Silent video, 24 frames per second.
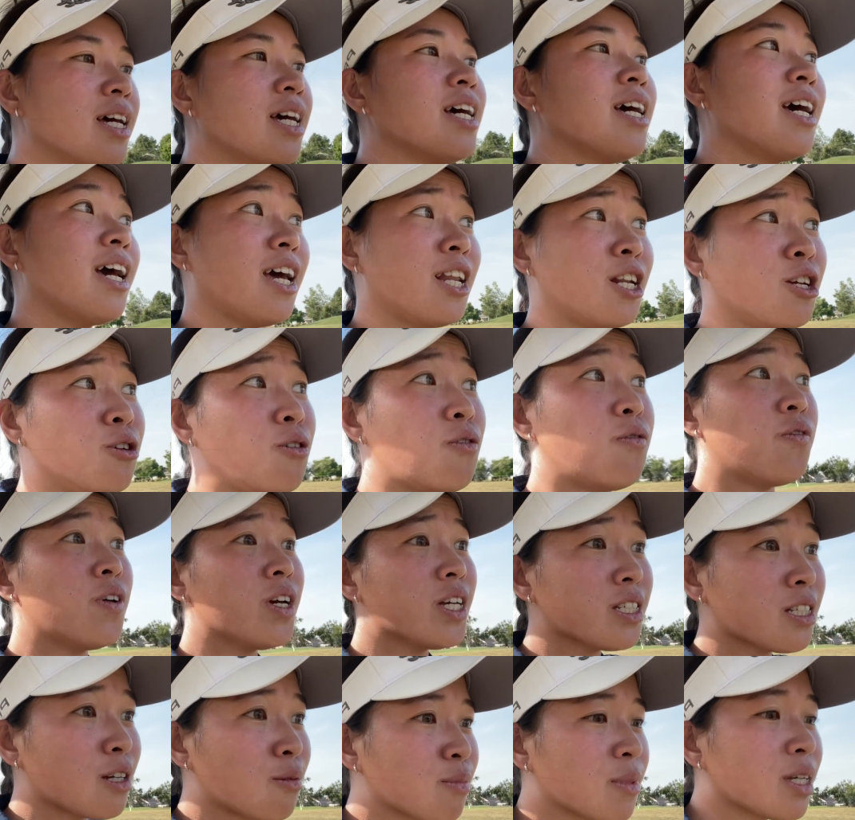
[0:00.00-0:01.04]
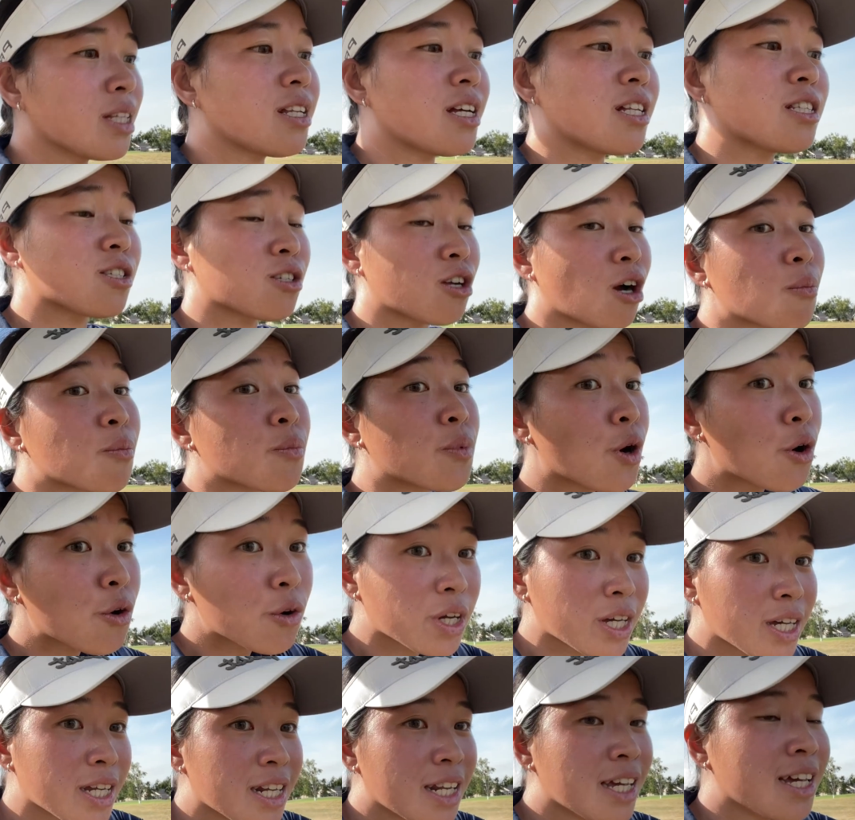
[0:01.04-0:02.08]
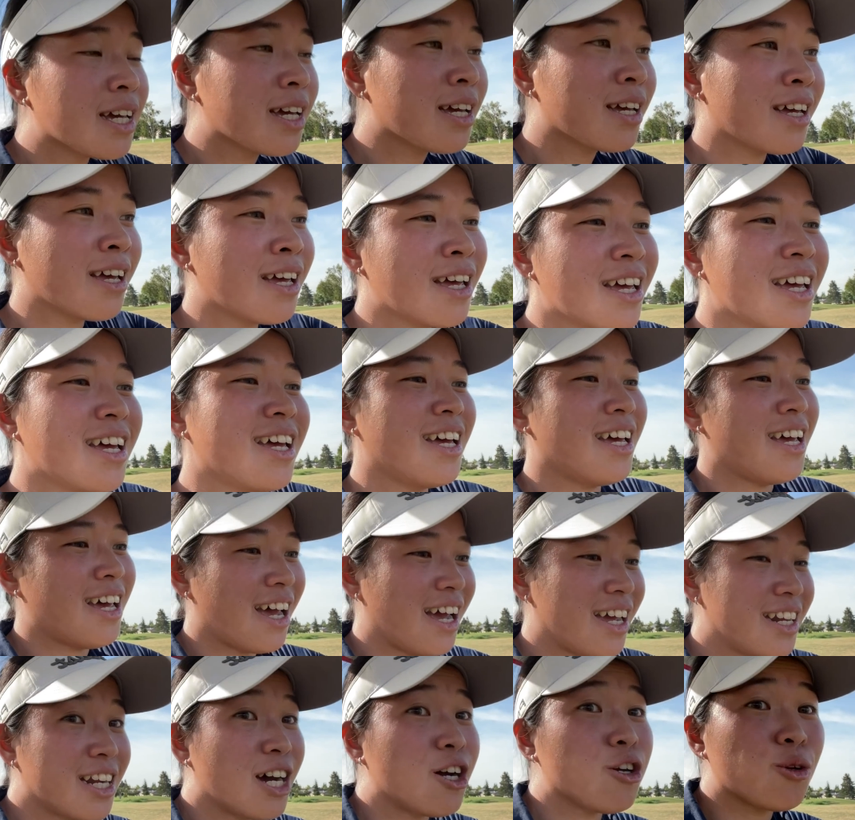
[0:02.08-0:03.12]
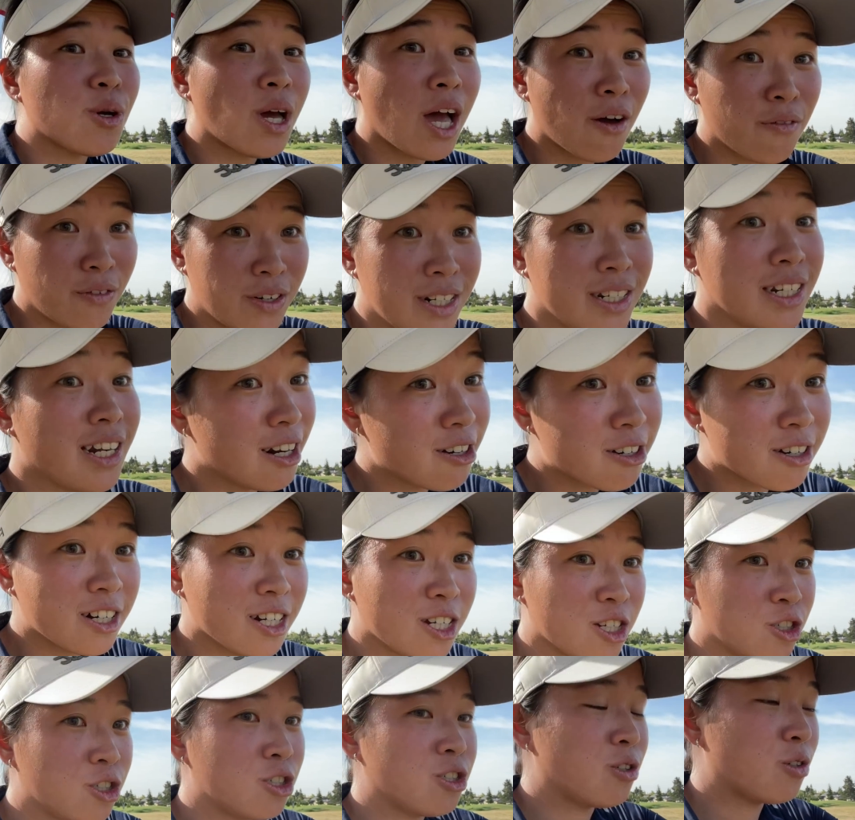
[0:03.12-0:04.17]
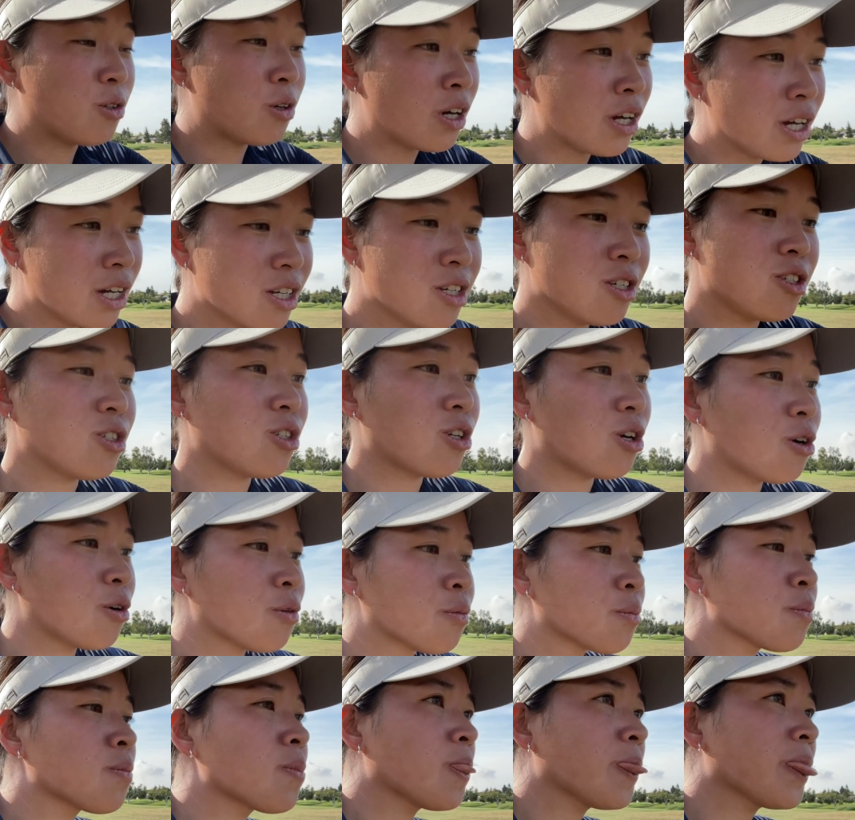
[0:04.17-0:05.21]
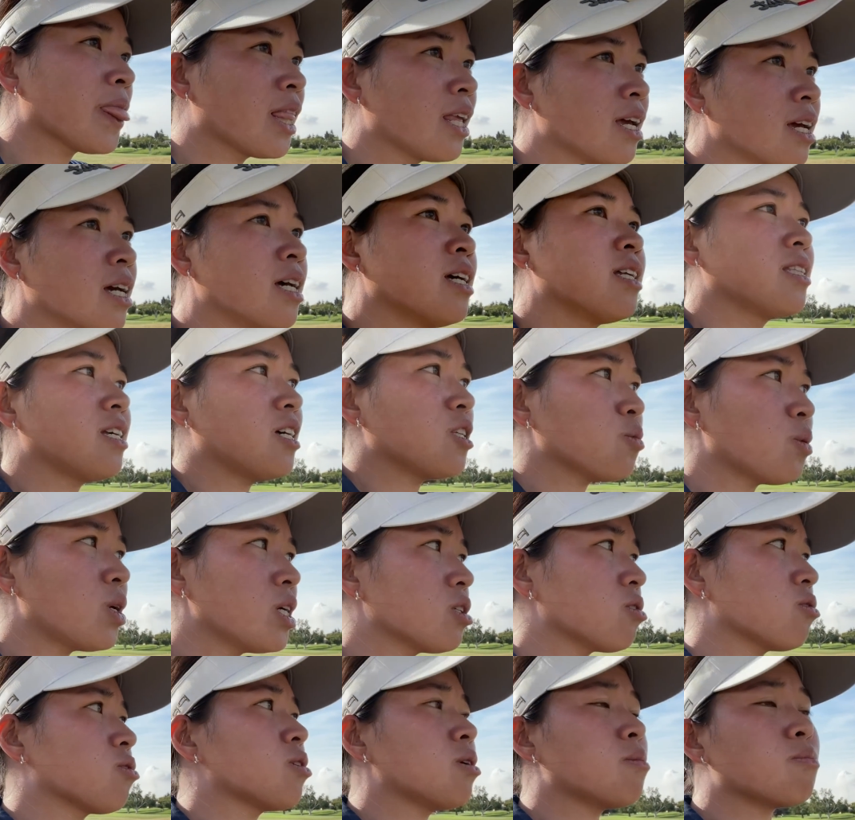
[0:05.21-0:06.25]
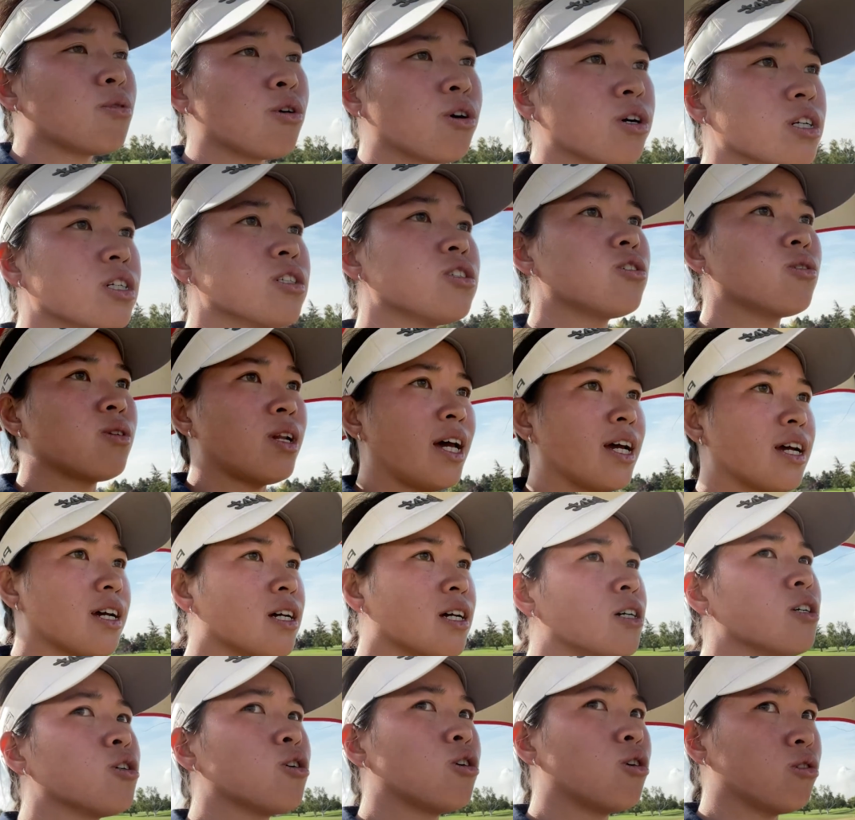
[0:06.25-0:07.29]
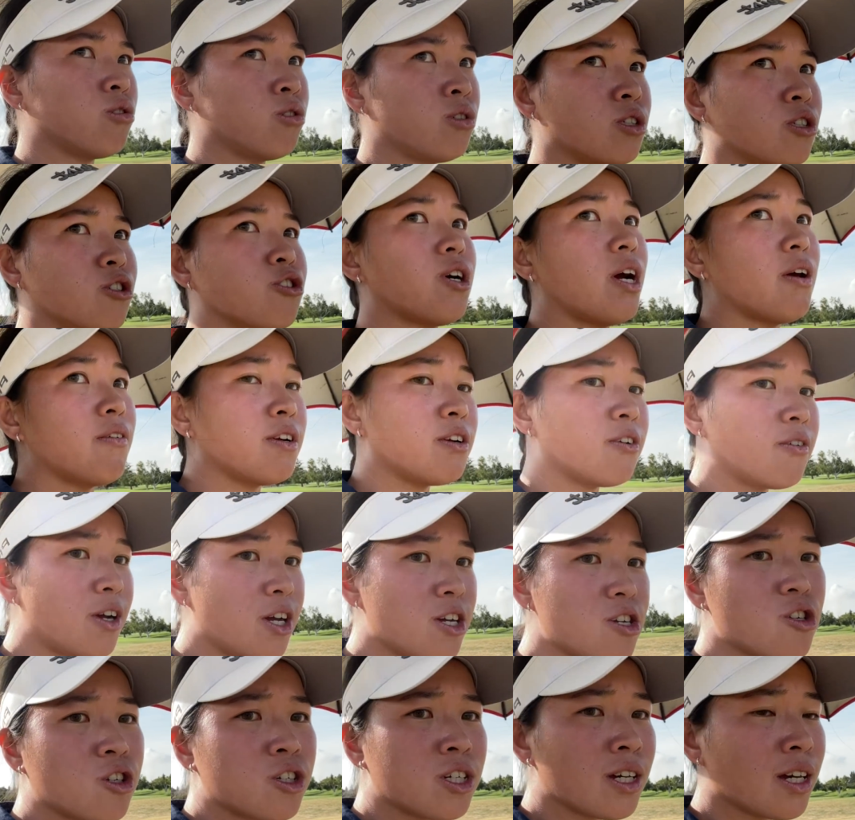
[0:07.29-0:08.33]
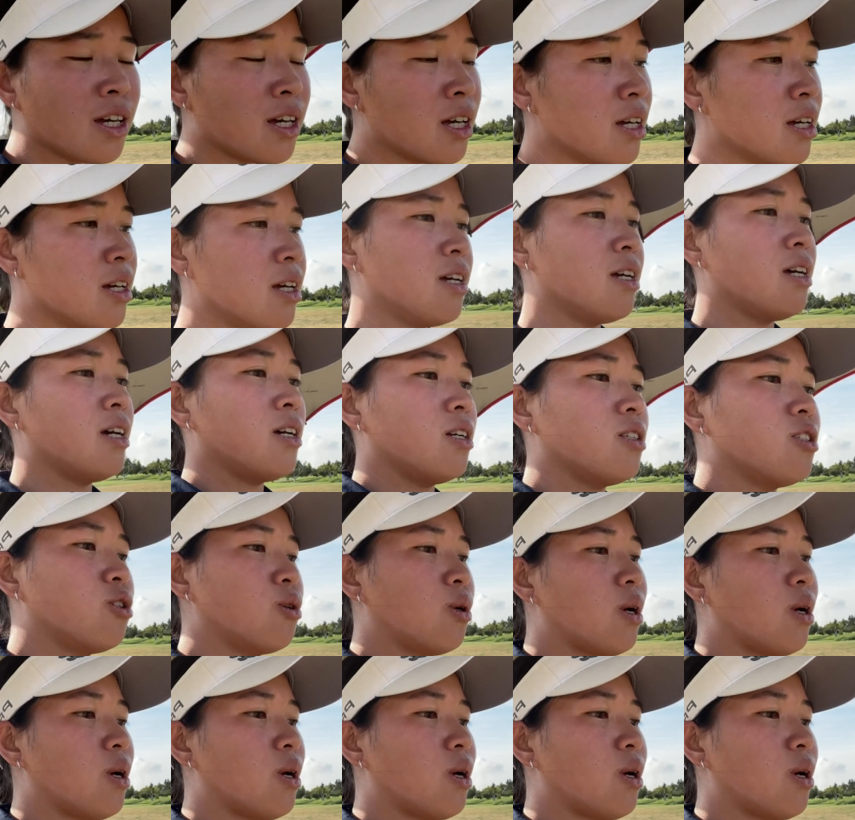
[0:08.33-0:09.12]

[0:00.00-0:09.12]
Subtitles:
and then you fix something that's not broken, and now you have another issue. So that's why it's also important to like go to the driving range to